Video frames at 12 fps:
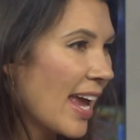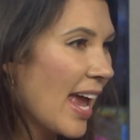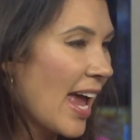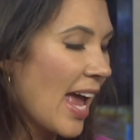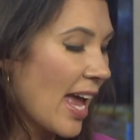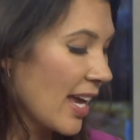yep.
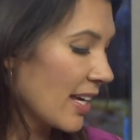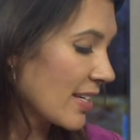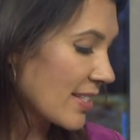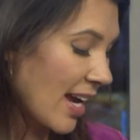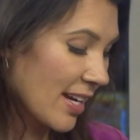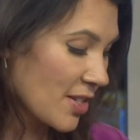
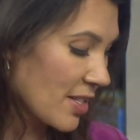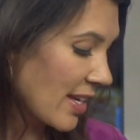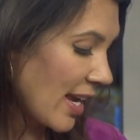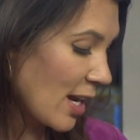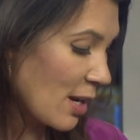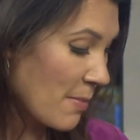and I just
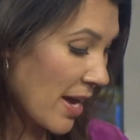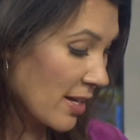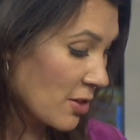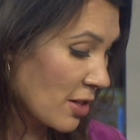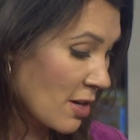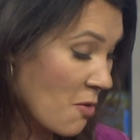can't
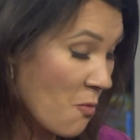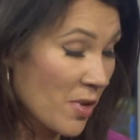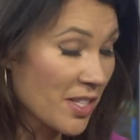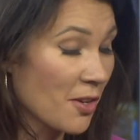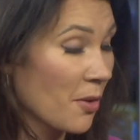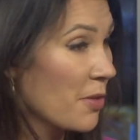imagine
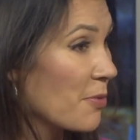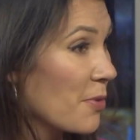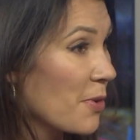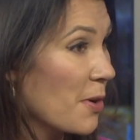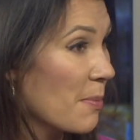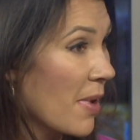what's going
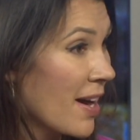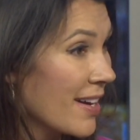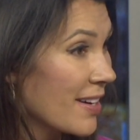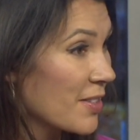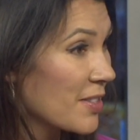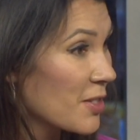through your
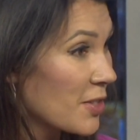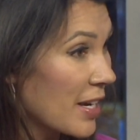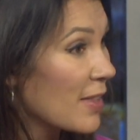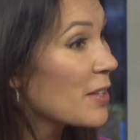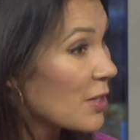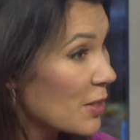mind. It's such
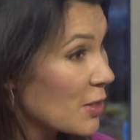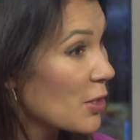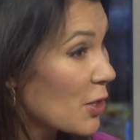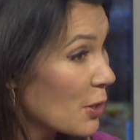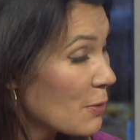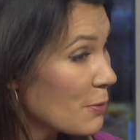a, this is
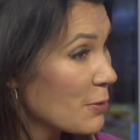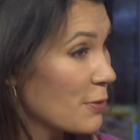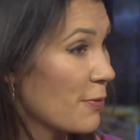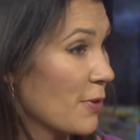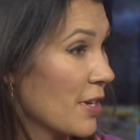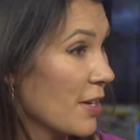huge
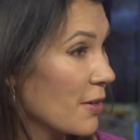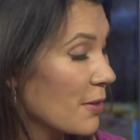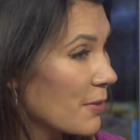for you.